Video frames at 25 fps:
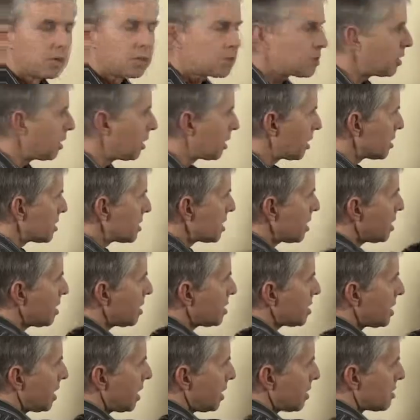so you can see
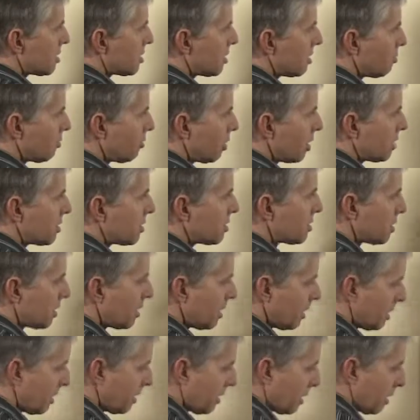the tens and the ones
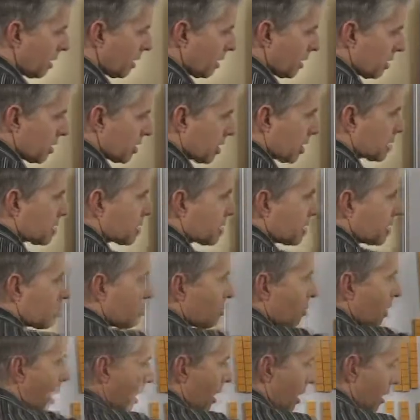just
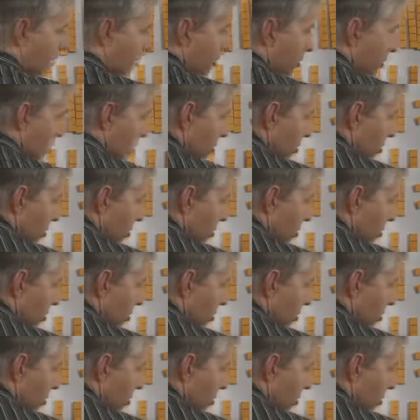as we have